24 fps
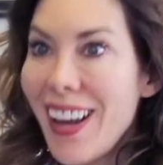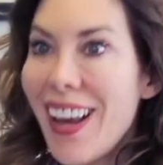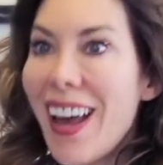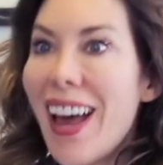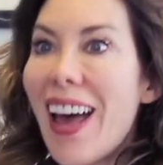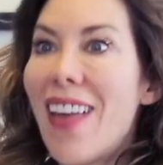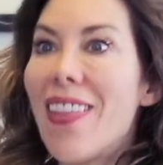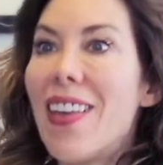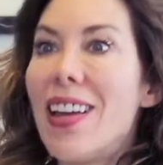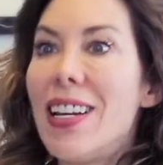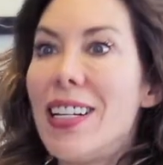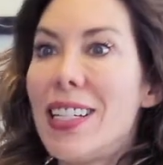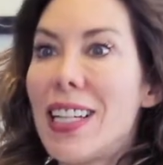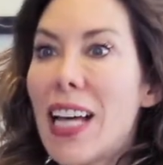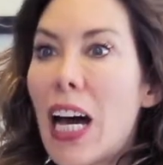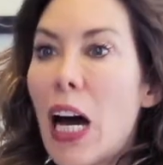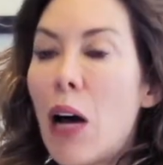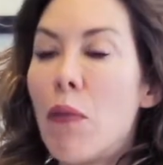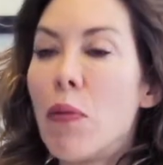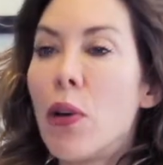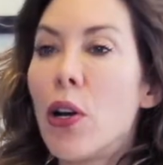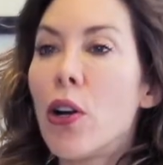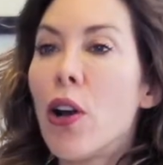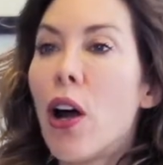and then
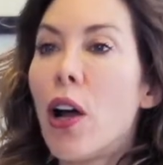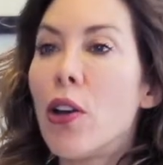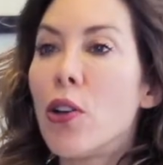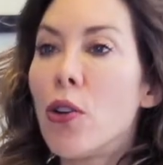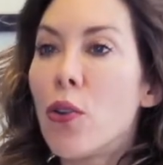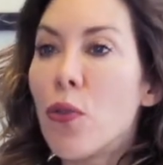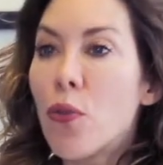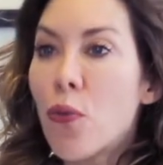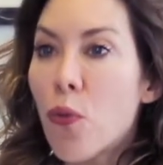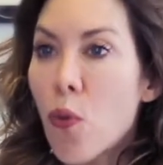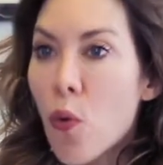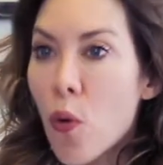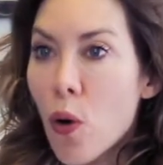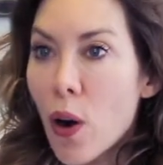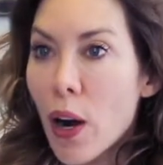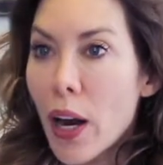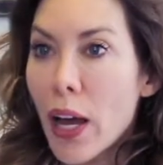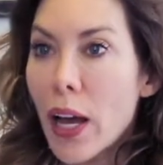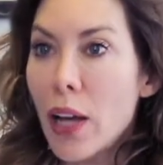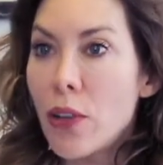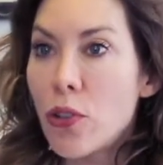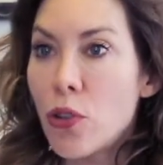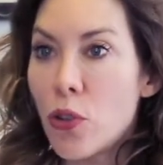dab it on your forehead,